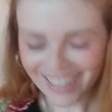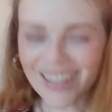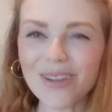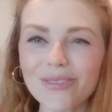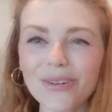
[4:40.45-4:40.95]

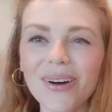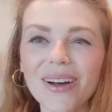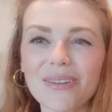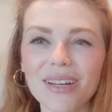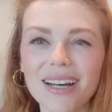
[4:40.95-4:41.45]
Four
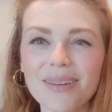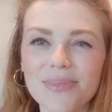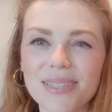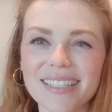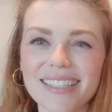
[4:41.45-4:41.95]
of
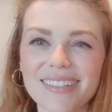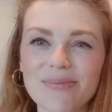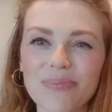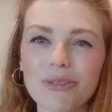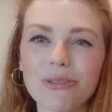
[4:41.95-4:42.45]
Cups.
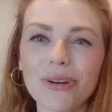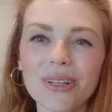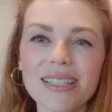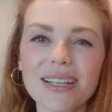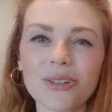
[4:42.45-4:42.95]
You're
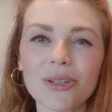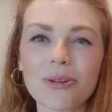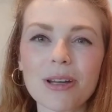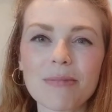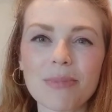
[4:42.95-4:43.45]
focusing on
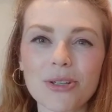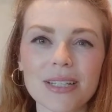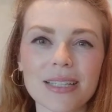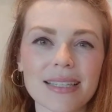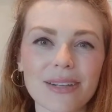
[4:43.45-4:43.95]
your
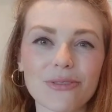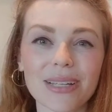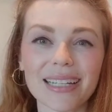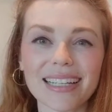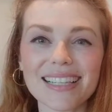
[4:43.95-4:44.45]
emotions and
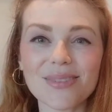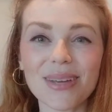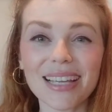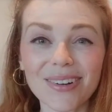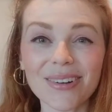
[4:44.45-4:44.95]
feelings as
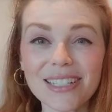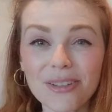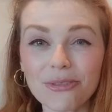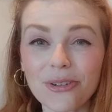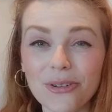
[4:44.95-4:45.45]
we go into
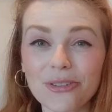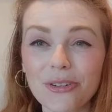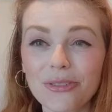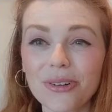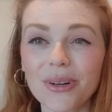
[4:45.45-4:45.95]
four
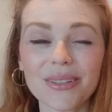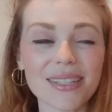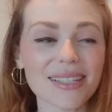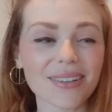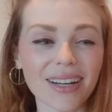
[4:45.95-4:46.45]
four four on the
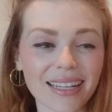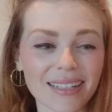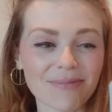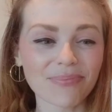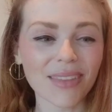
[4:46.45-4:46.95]
screen.